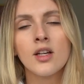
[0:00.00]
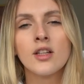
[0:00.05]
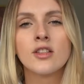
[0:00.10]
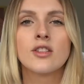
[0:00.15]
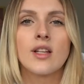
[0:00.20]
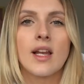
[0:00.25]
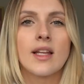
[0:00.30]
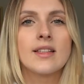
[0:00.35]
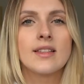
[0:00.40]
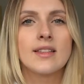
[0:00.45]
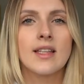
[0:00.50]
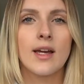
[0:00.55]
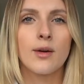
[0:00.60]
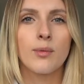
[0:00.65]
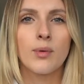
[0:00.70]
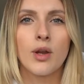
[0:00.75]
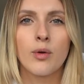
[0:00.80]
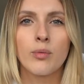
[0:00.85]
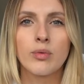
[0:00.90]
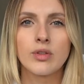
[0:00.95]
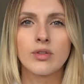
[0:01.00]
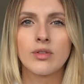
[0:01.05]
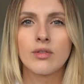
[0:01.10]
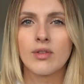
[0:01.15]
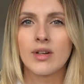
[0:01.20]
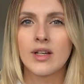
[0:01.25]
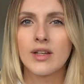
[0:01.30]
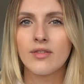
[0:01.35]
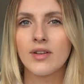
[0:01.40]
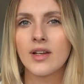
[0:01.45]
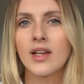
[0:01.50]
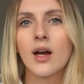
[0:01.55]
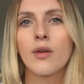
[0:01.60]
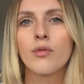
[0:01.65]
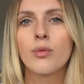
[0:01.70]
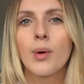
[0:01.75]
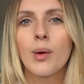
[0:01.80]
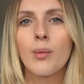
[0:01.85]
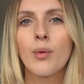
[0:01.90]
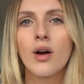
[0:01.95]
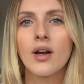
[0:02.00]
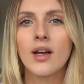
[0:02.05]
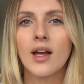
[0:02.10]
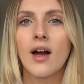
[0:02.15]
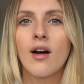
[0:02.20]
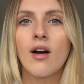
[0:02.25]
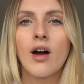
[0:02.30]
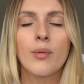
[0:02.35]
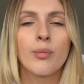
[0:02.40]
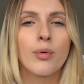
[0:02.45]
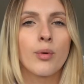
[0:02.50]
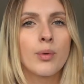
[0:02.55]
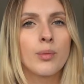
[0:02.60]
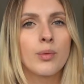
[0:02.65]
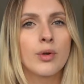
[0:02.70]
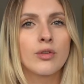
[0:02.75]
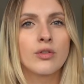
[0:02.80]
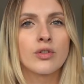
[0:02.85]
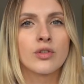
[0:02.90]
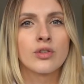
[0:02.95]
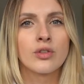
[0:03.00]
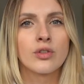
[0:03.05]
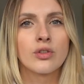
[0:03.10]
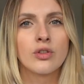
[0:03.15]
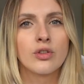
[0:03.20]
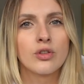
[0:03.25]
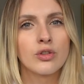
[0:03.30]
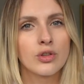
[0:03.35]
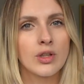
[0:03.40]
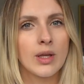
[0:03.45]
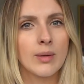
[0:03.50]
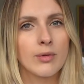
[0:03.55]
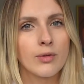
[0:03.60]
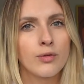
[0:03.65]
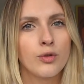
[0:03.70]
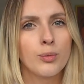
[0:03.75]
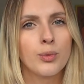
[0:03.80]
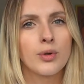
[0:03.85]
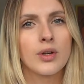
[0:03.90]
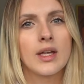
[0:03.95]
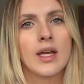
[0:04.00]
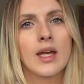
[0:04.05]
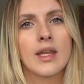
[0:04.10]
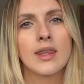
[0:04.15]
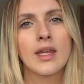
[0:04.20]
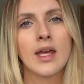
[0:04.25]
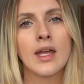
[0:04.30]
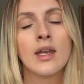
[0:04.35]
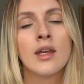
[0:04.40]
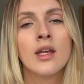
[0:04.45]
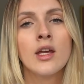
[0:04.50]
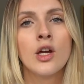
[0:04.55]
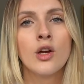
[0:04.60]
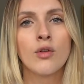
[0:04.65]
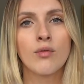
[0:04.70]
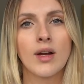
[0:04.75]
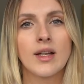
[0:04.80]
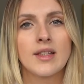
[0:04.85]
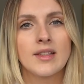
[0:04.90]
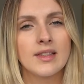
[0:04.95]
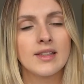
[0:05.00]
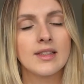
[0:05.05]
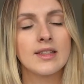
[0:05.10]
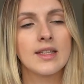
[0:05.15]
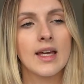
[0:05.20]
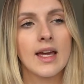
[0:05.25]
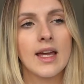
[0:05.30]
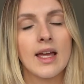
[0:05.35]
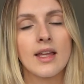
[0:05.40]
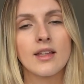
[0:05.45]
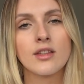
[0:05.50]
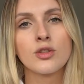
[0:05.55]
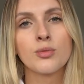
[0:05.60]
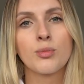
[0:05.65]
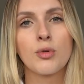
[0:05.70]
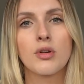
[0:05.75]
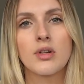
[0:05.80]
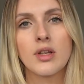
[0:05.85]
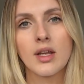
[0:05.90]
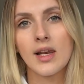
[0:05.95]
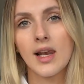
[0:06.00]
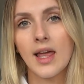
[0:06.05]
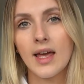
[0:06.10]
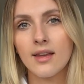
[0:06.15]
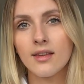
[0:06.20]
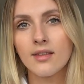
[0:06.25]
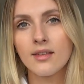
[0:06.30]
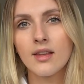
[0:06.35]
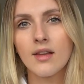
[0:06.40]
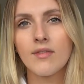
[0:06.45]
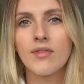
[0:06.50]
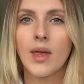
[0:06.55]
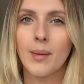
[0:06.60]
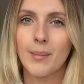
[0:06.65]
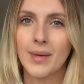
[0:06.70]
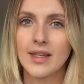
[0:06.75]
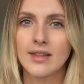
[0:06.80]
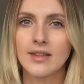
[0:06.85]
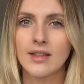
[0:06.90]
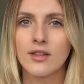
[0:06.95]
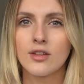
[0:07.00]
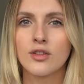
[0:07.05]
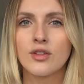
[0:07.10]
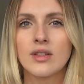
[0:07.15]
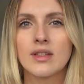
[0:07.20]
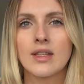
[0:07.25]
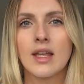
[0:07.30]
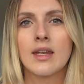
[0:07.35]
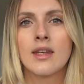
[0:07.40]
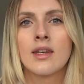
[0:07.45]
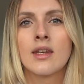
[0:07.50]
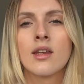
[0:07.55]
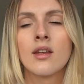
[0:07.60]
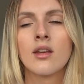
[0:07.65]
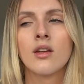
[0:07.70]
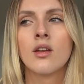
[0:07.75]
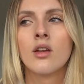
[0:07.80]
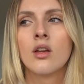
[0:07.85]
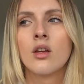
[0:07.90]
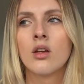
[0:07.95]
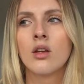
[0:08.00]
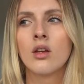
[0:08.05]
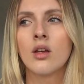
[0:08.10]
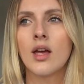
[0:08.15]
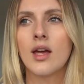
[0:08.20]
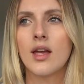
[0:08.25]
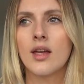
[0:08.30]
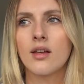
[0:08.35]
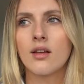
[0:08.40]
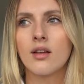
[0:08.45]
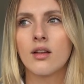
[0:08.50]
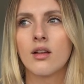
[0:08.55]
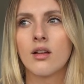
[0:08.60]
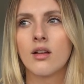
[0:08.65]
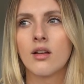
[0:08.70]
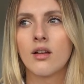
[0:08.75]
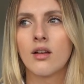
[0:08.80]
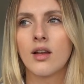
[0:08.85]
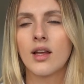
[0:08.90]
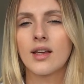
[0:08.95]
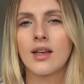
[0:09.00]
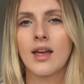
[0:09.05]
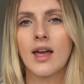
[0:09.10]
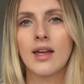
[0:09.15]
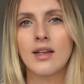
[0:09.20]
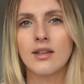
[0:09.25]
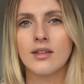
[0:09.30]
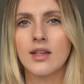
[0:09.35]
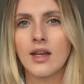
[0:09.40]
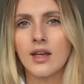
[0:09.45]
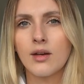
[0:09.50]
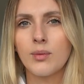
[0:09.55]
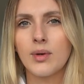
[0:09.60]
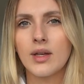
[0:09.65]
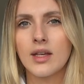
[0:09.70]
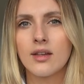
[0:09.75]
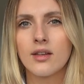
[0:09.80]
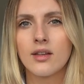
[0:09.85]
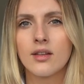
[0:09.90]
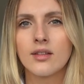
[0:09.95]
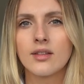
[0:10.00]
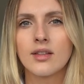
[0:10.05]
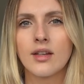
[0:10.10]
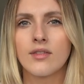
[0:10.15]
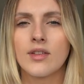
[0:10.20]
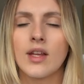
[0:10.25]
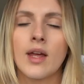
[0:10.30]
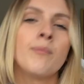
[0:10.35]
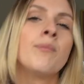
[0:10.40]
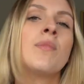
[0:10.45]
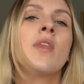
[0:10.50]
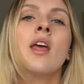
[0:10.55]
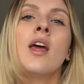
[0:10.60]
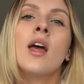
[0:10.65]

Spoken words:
So like today, when I wasn't really feeling up for my workout, I probably would have just skipped the full body and then rested today and tomorrow done legs, if that makes sense. So it's then a like 8 day week instead of 10.